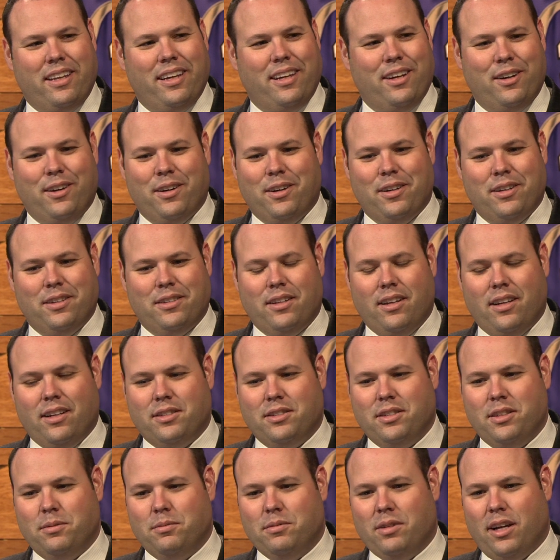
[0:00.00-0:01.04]
Here, it, it
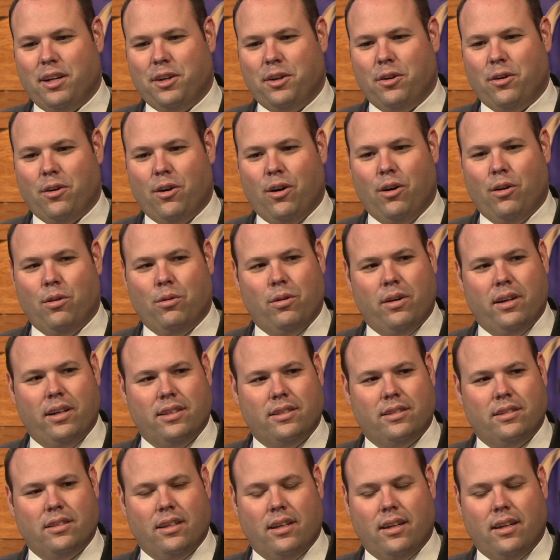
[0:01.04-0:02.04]
seems like you're always